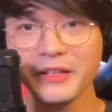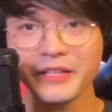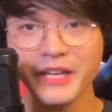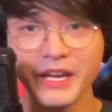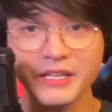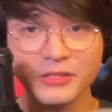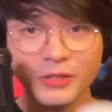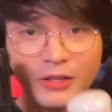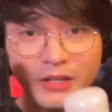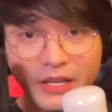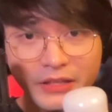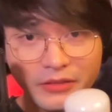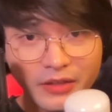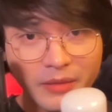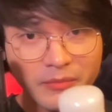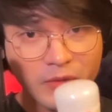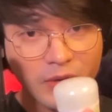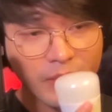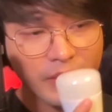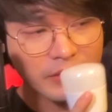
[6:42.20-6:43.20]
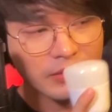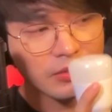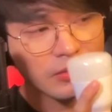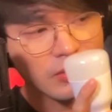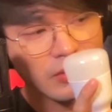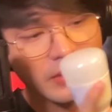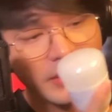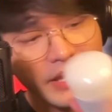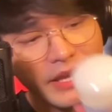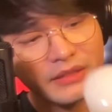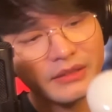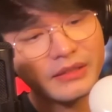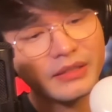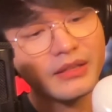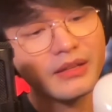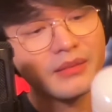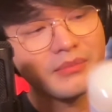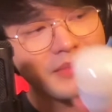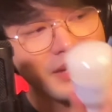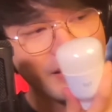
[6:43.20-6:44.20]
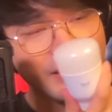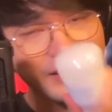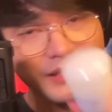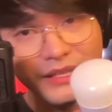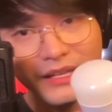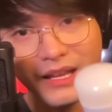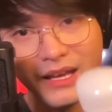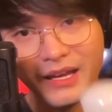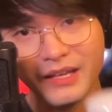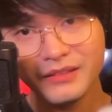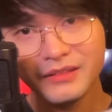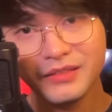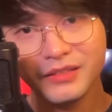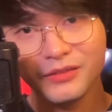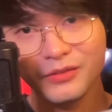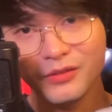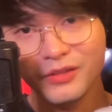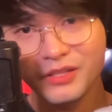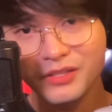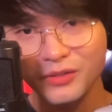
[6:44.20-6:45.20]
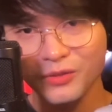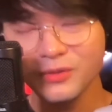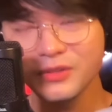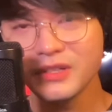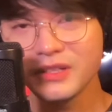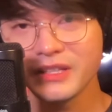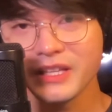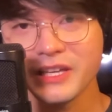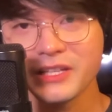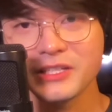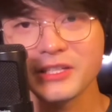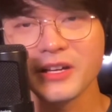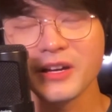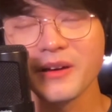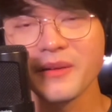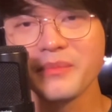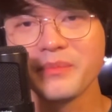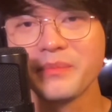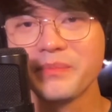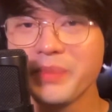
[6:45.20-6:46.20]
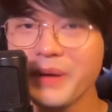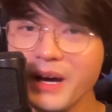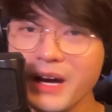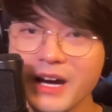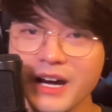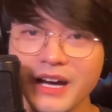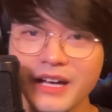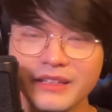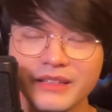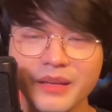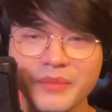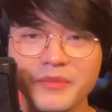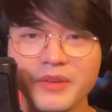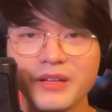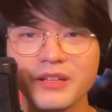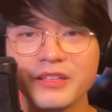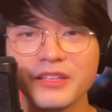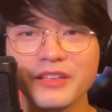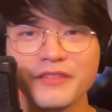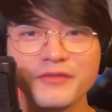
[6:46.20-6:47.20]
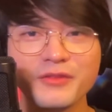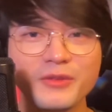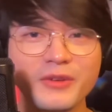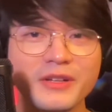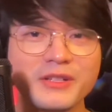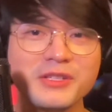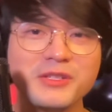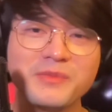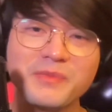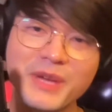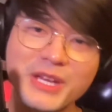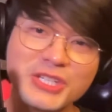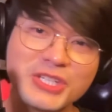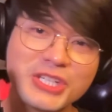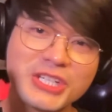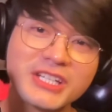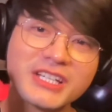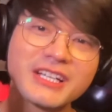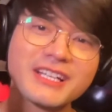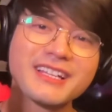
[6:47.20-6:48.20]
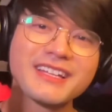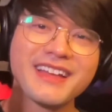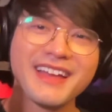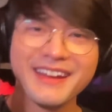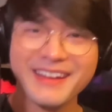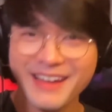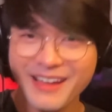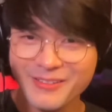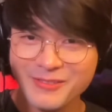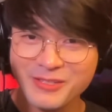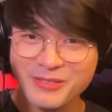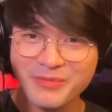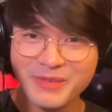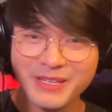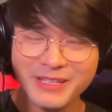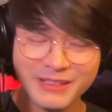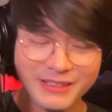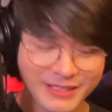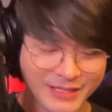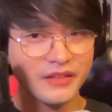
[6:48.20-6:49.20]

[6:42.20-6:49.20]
guys, so later I'm going to connect my Yeelight to this Google Nest Hub, but I'm gonna give you a special announcement.